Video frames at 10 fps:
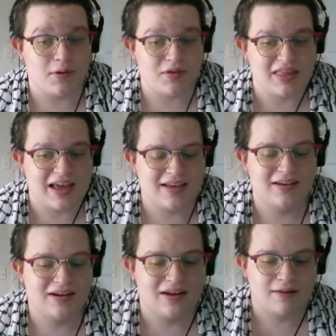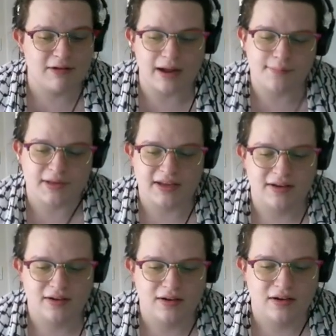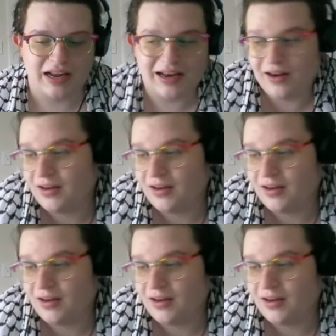with that. I'm happy. And